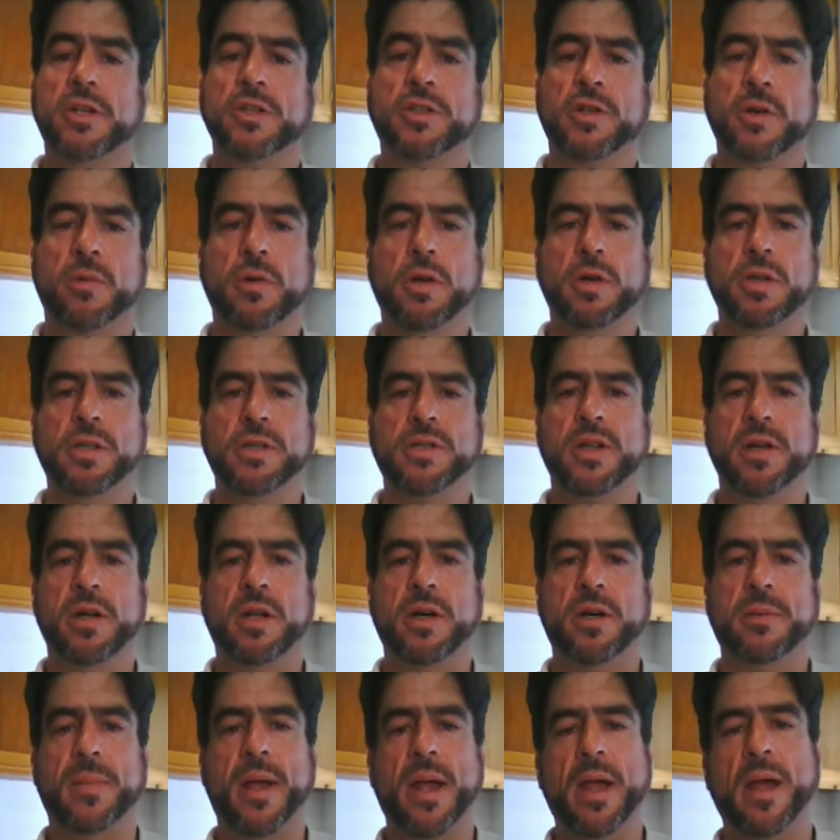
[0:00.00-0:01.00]

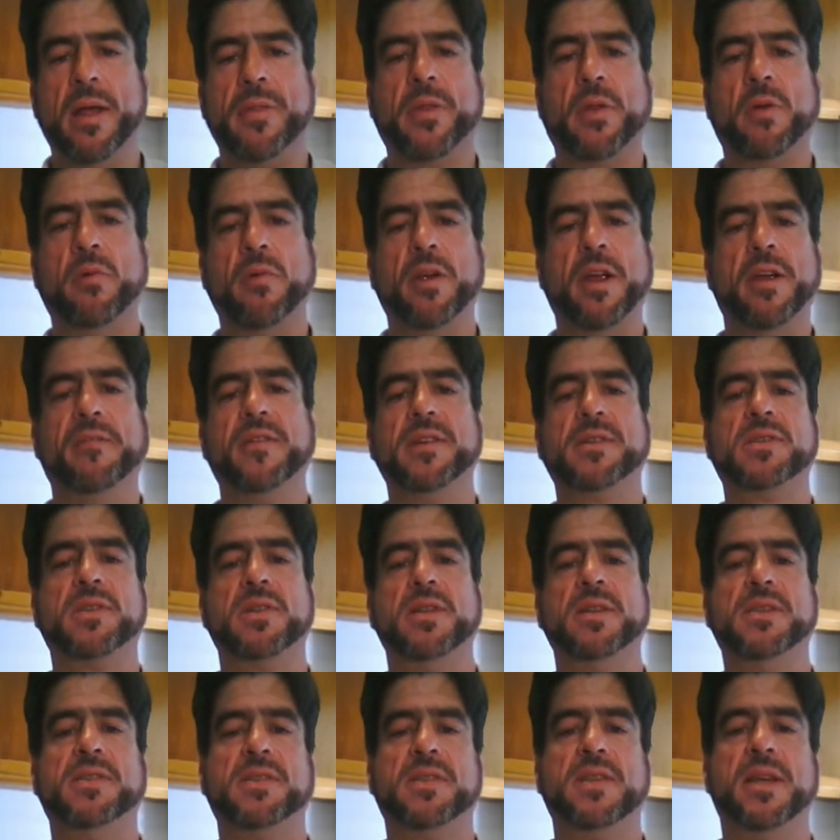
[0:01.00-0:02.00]
Jerusalem hath
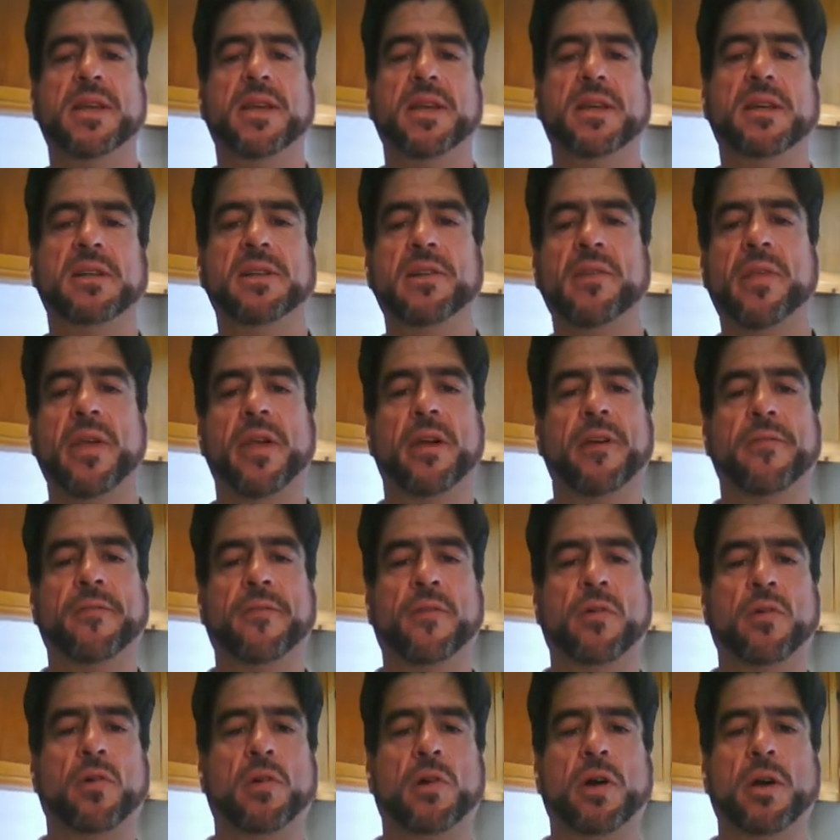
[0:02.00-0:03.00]
grievously sinned,
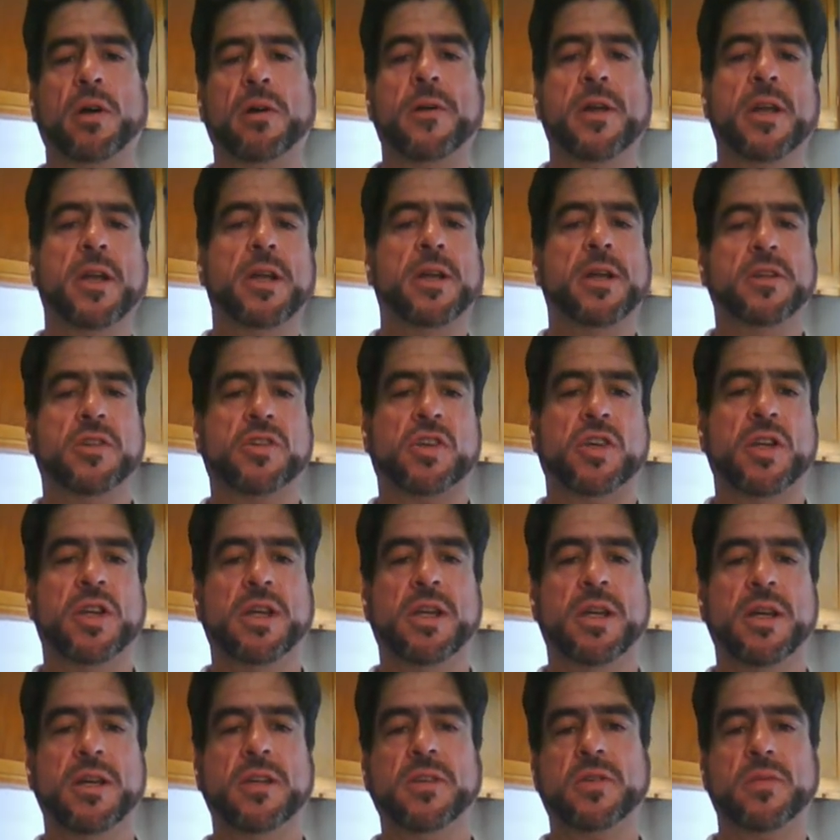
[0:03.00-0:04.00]
therefore
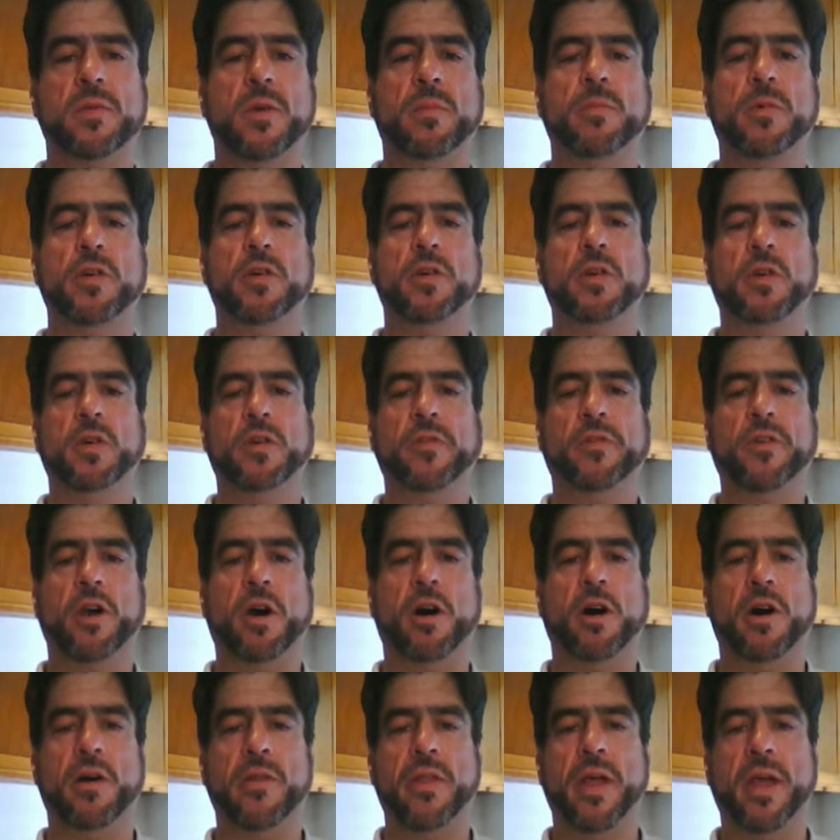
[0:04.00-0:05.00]
she is removed.
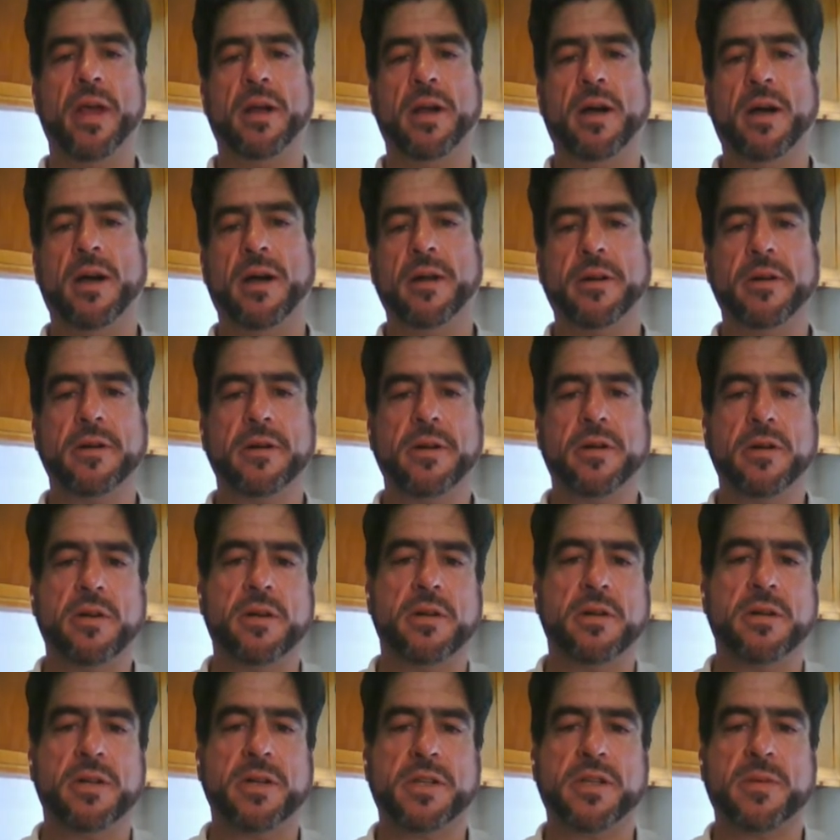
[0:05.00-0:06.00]
All that honored
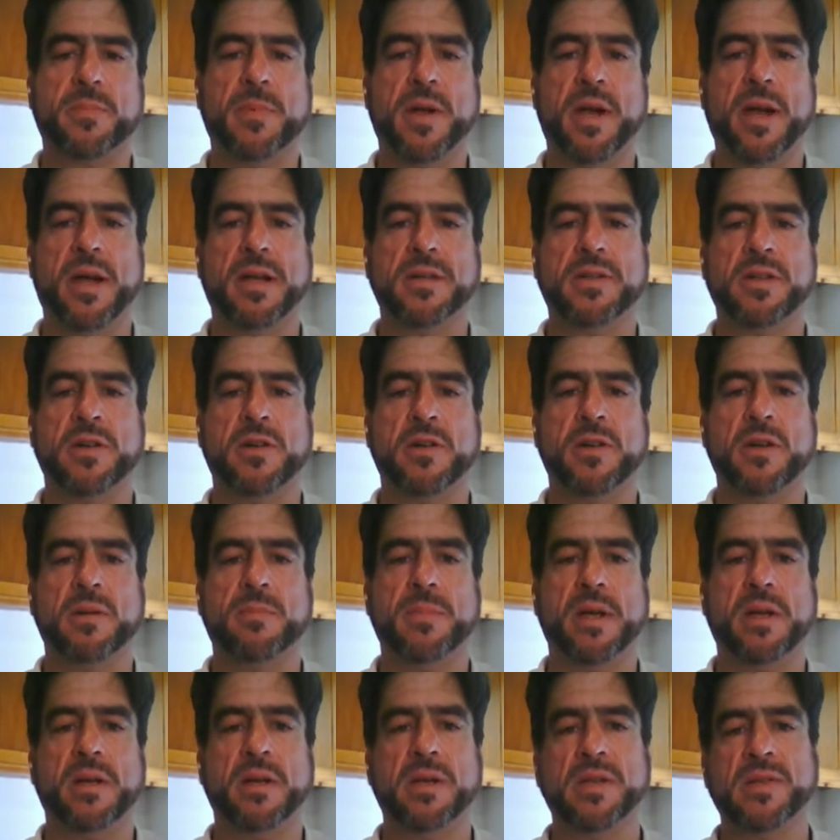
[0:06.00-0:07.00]
her despise her,
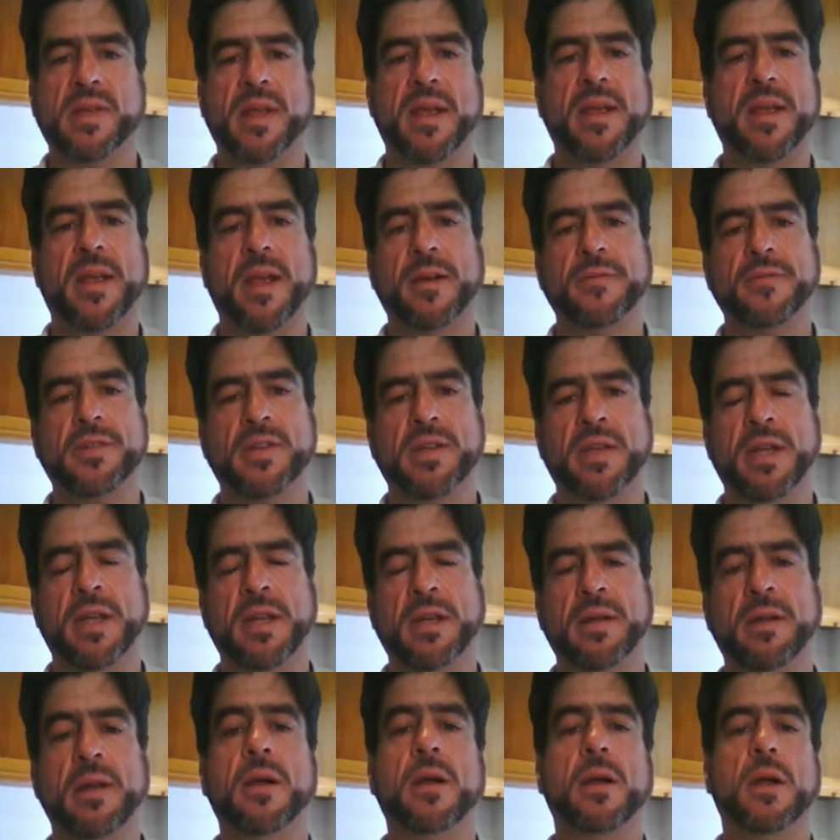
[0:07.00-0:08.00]
because they have
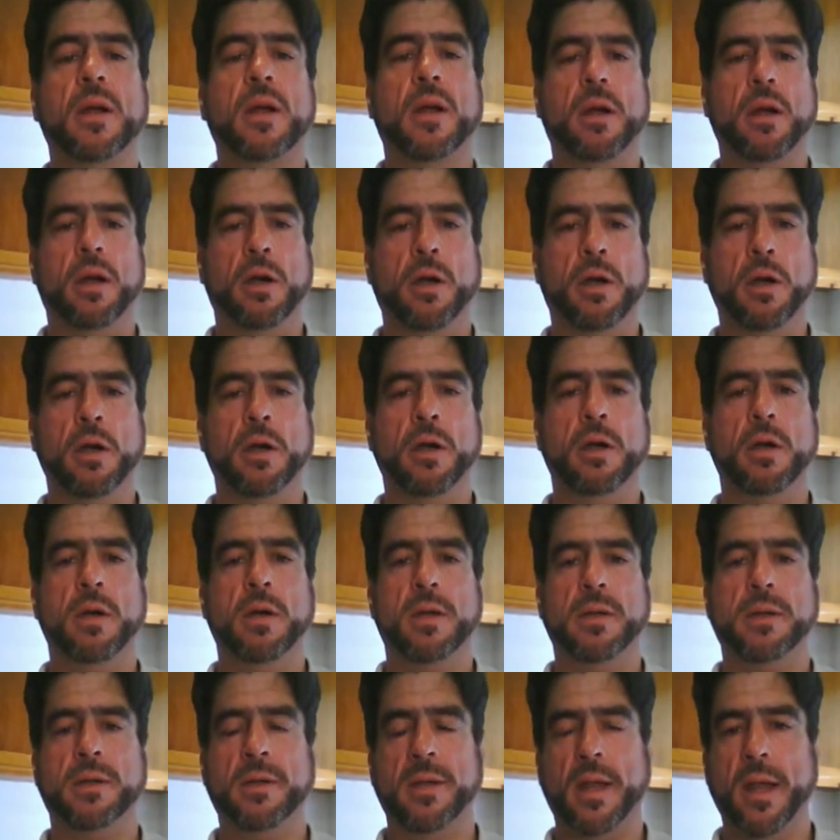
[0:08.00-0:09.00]
seen her
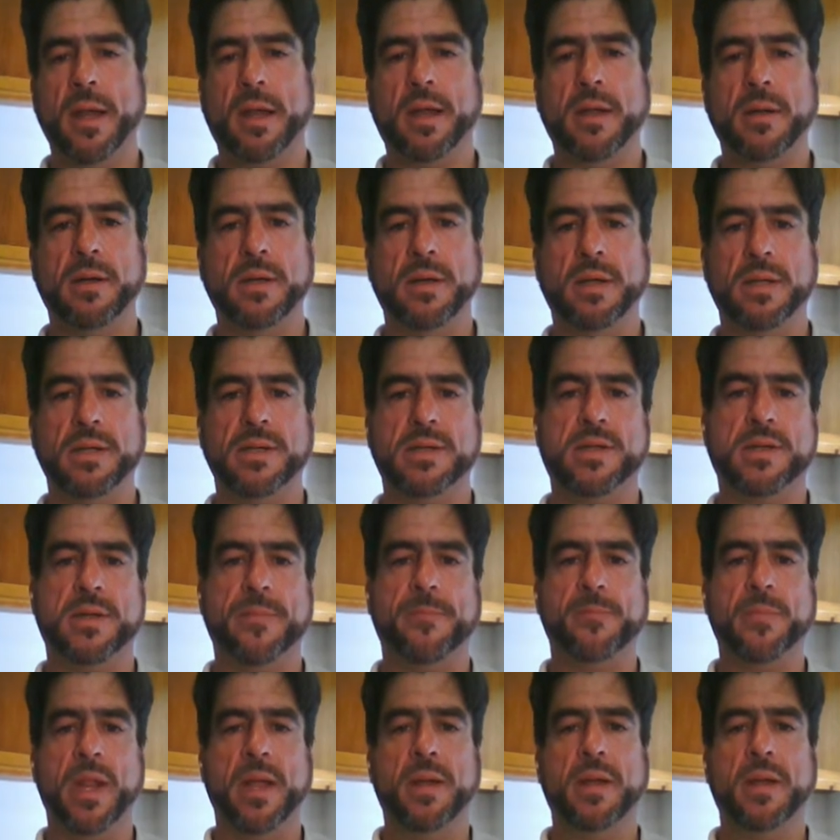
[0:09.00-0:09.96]
nakedness.